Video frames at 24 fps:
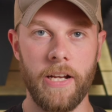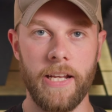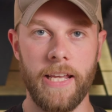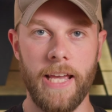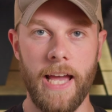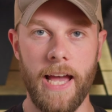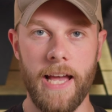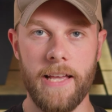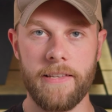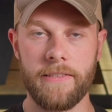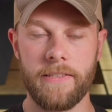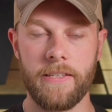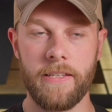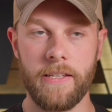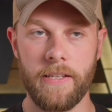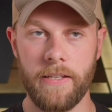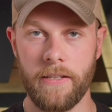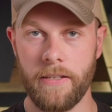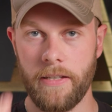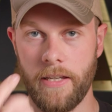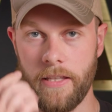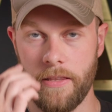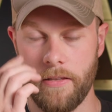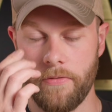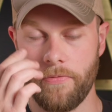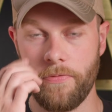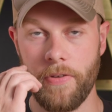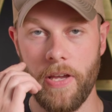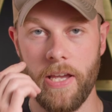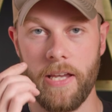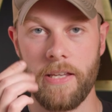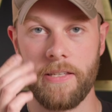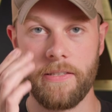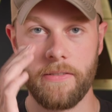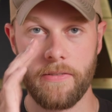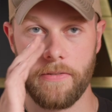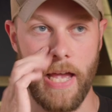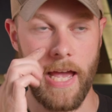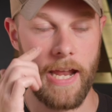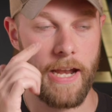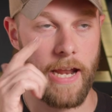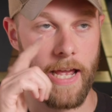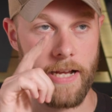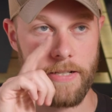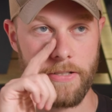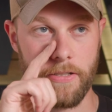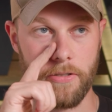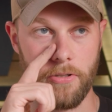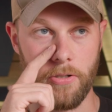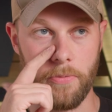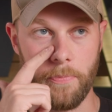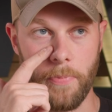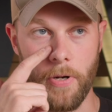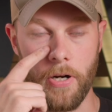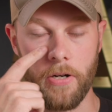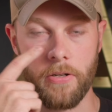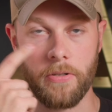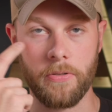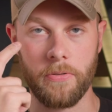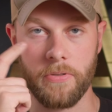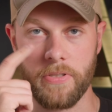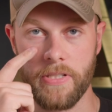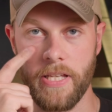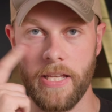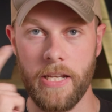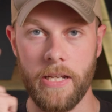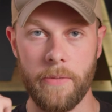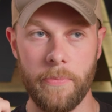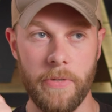gassy in the face. Had actually a little particles hitting